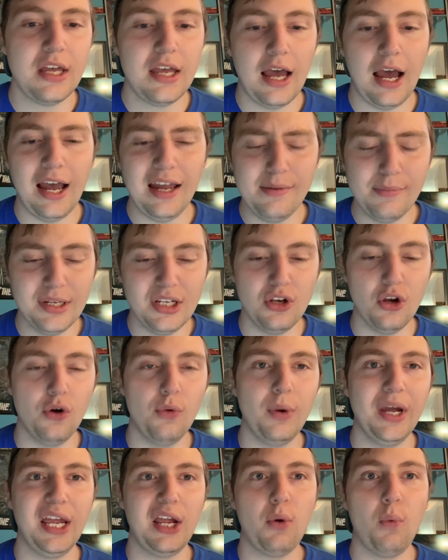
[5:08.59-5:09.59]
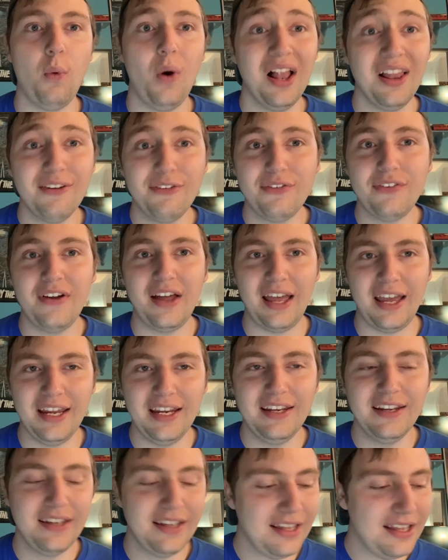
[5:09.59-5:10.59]
I am in no way
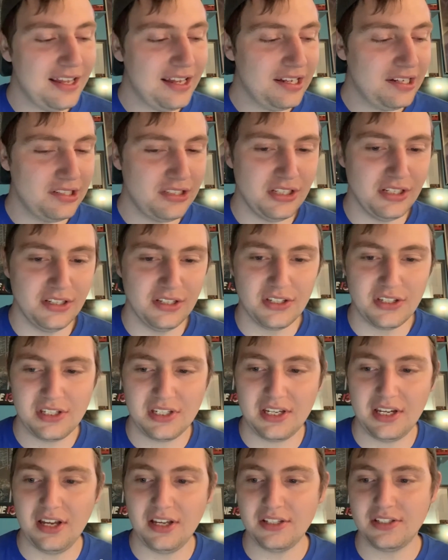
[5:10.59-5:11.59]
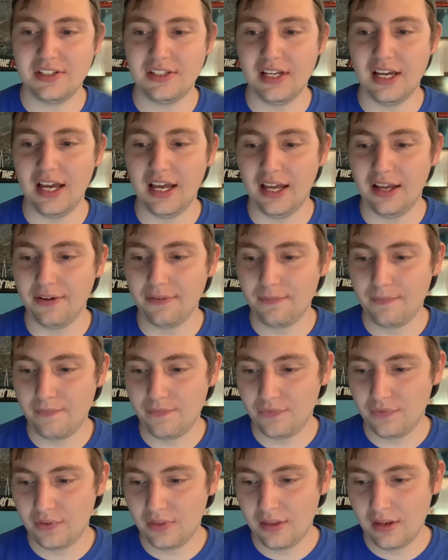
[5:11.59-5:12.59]
qualified to discuss
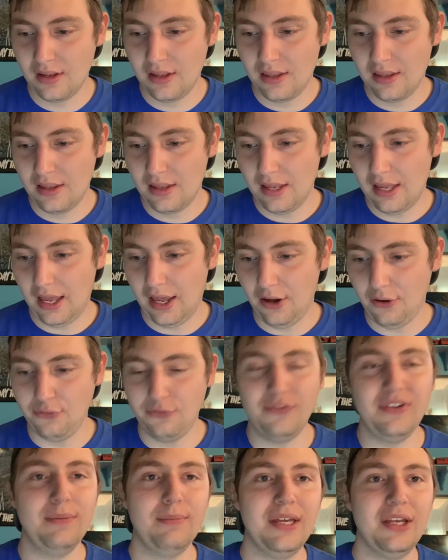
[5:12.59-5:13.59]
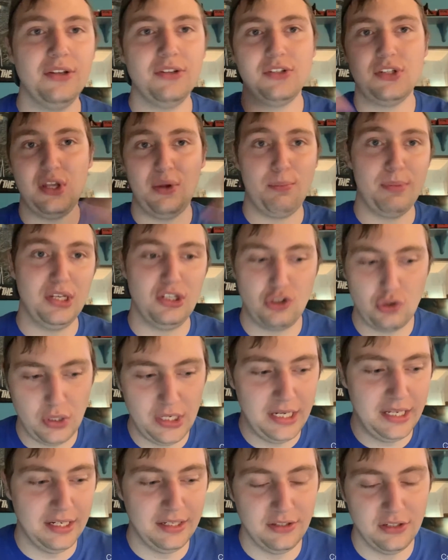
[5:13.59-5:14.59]
how females have been
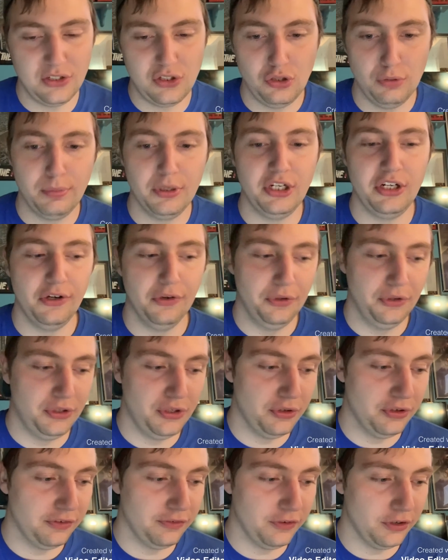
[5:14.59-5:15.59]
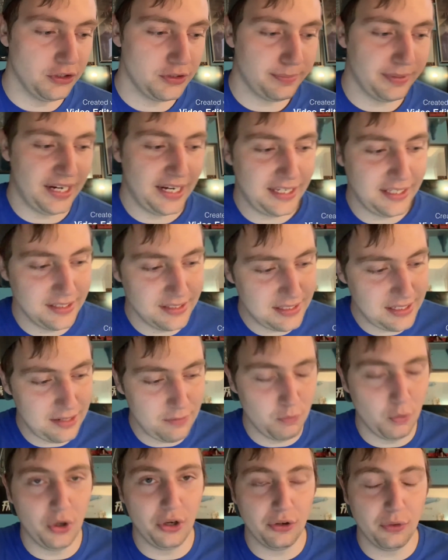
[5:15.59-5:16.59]
treated in the superhero universe, but I can say
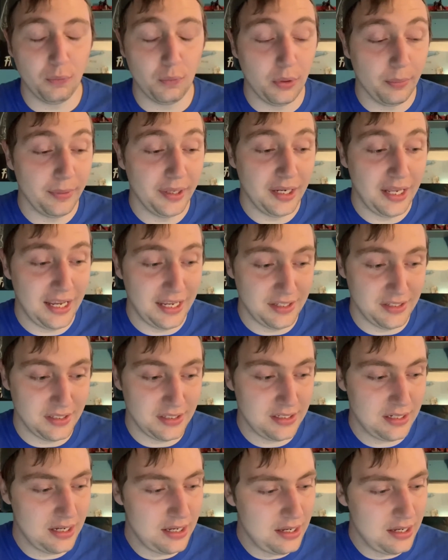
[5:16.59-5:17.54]
Wonder Woman has.